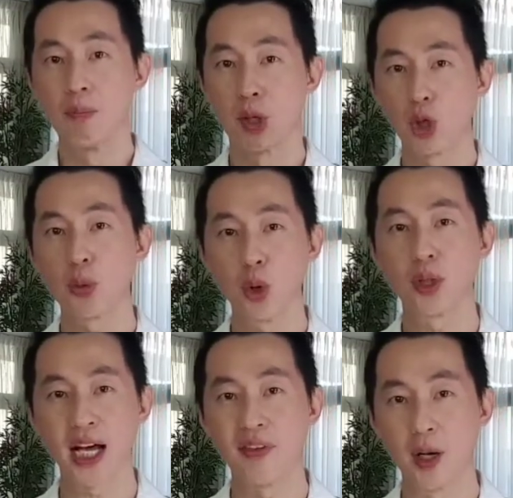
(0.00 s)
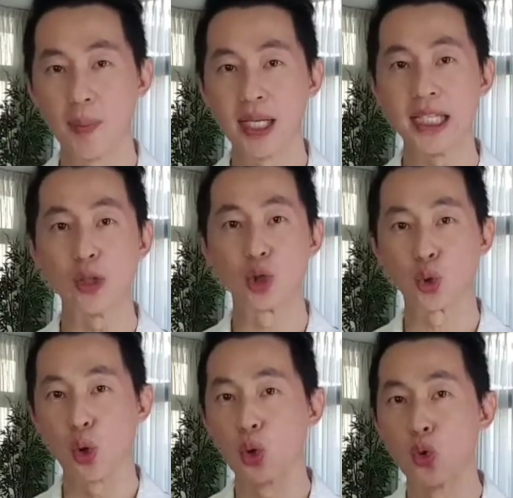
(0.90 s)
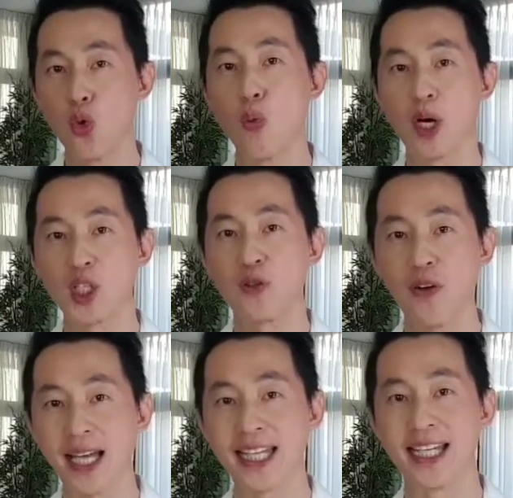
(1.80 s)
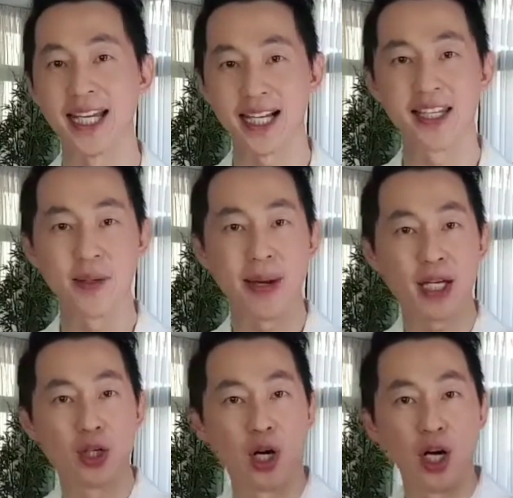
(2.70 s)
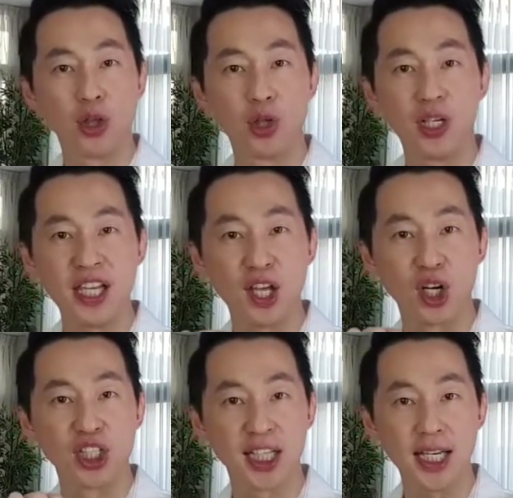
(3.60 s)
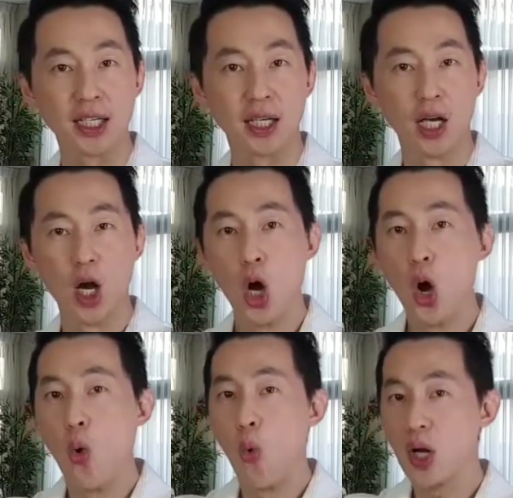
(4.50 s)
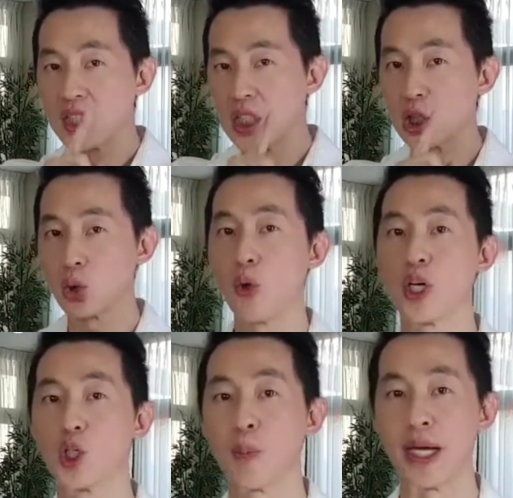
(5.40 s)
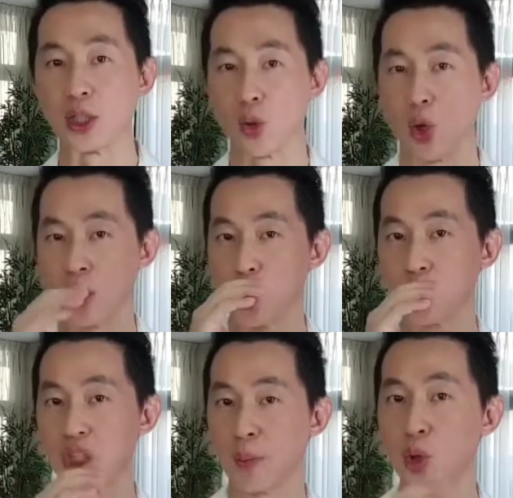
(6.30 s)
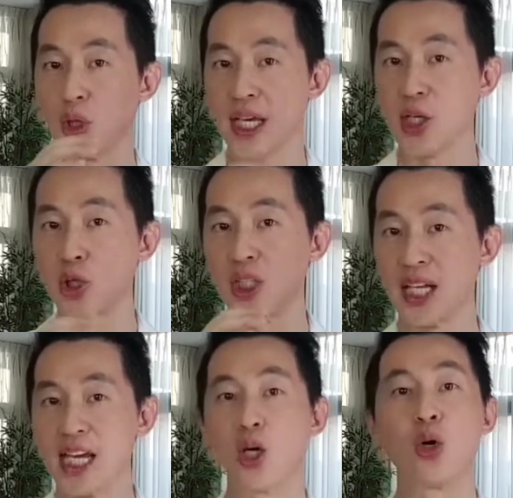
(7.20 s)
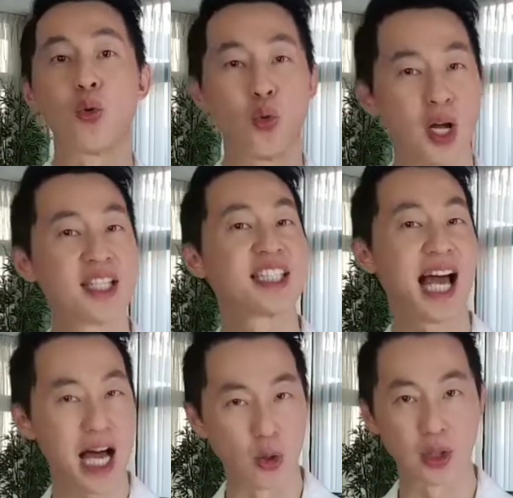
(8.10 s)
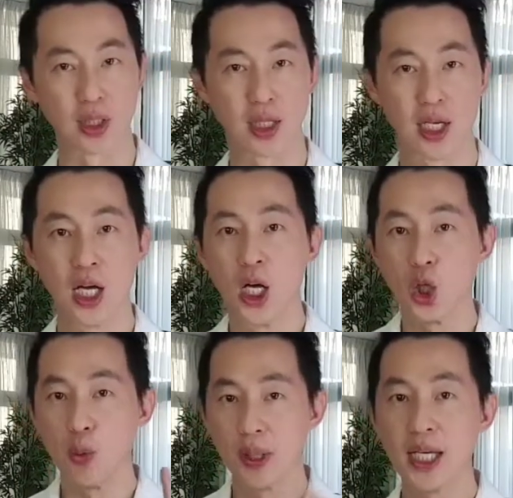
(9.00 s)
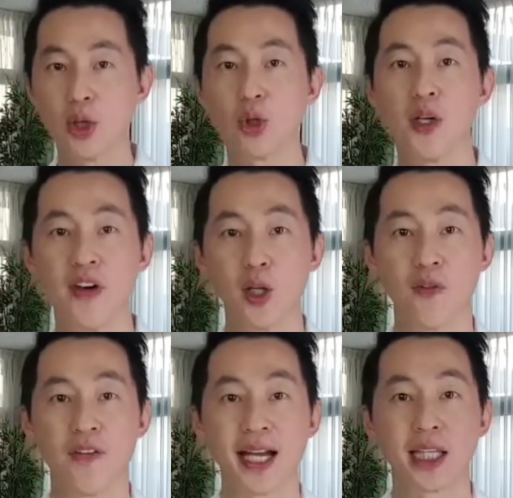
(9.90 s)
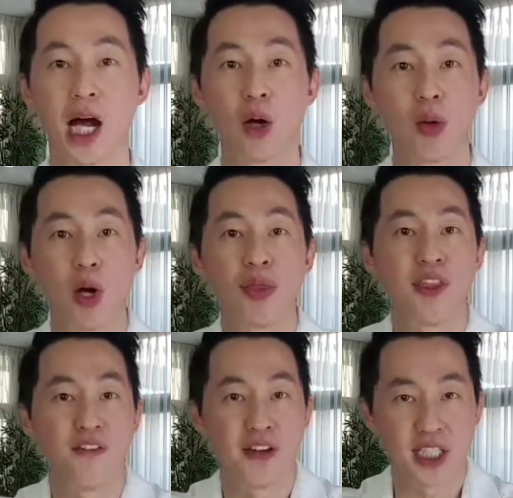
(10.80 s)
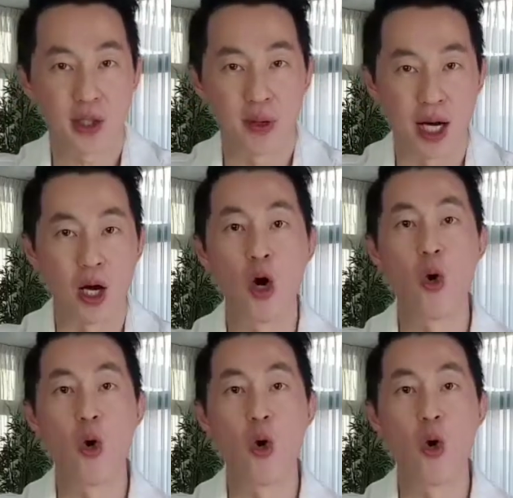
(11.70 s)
Because we don't have the ability to store too much fat in a healthy manner underneath our skin, once the storage space or your subcutaneous layer runs out, you begin to develop fat around the viscera